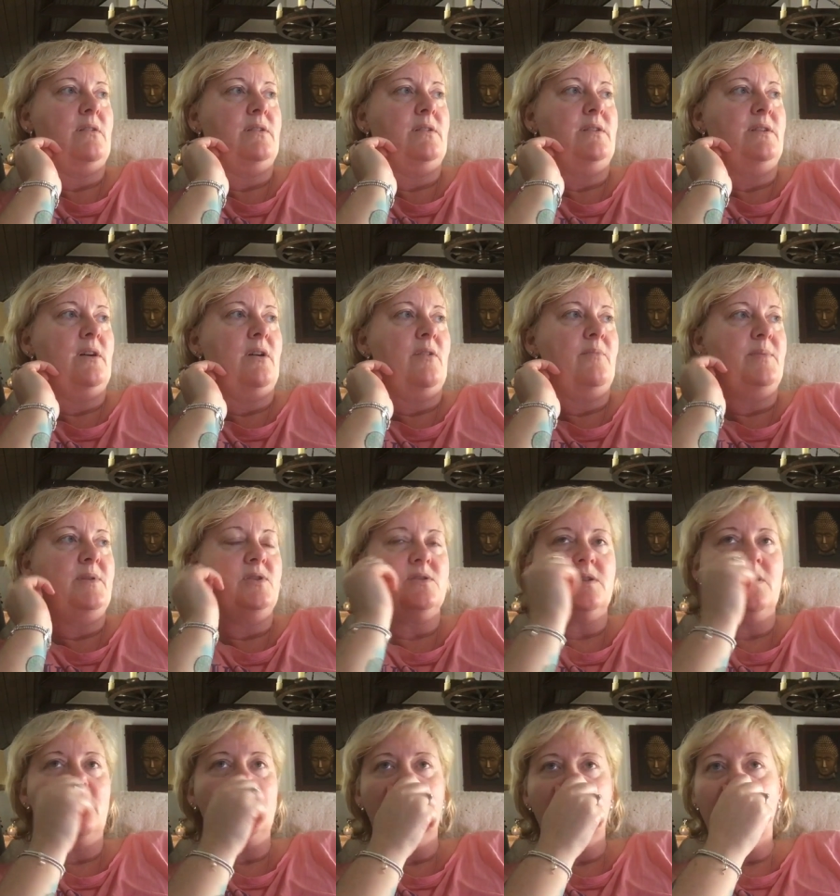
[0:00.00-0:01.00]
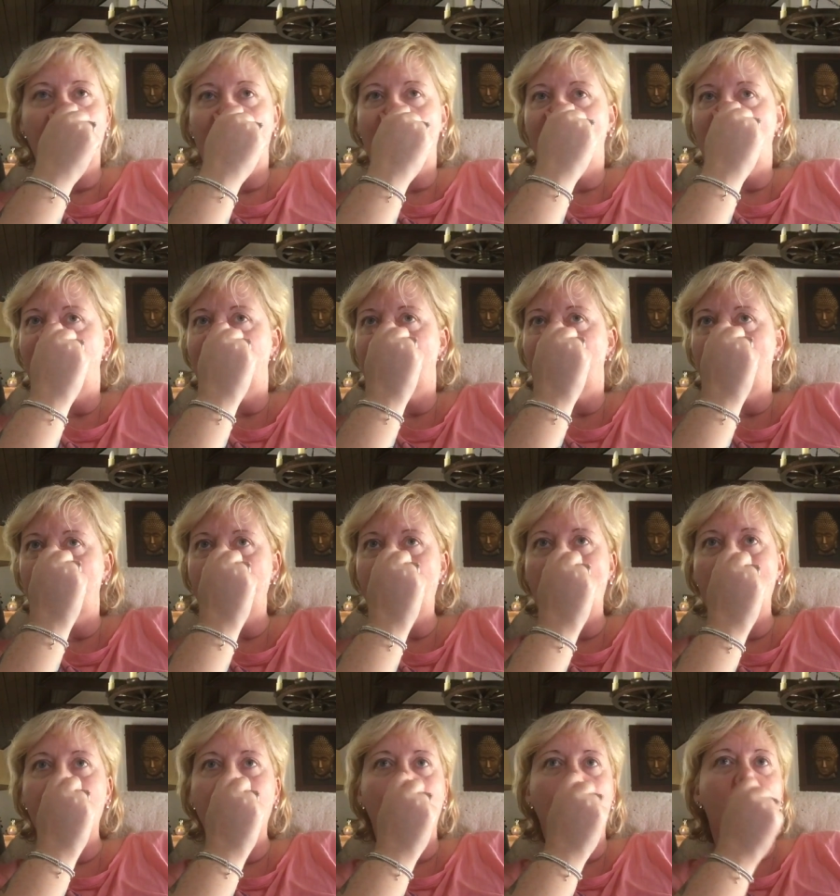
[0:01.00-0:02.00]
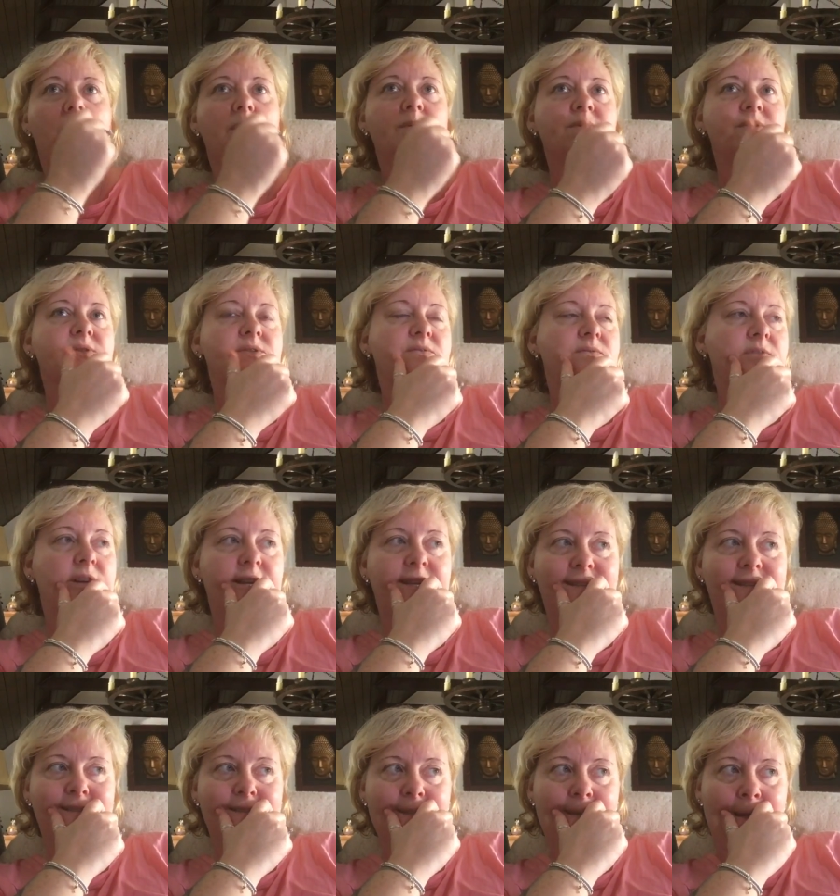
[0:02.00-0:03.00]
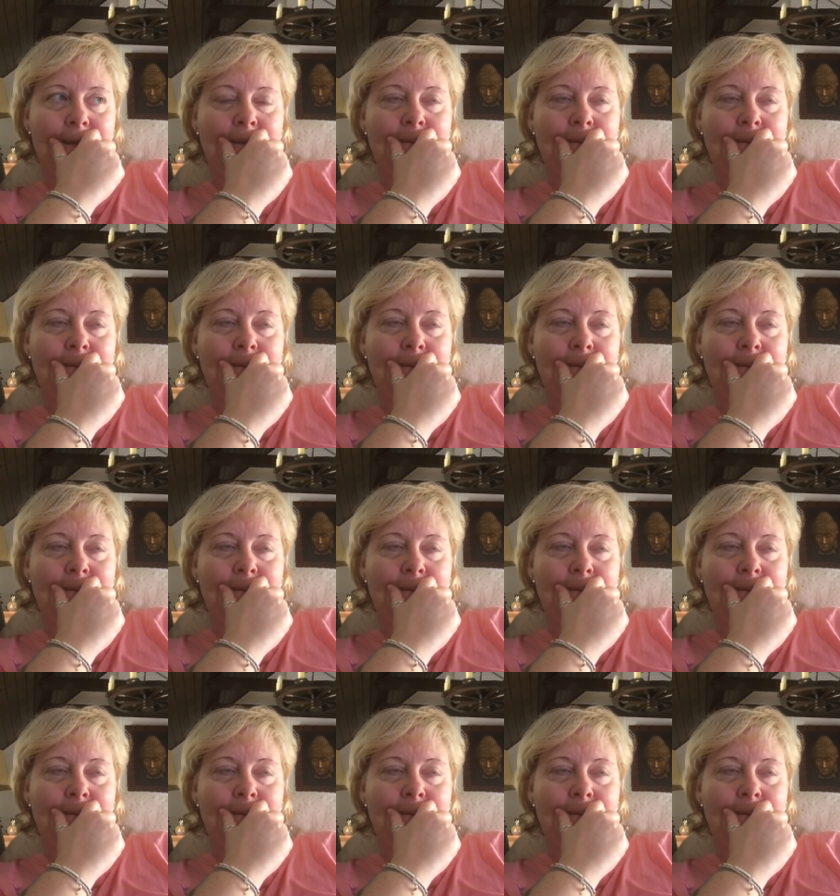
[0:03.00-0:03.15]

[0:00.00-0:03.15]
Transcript: you know, I've been shown a lot of Bible quotes to read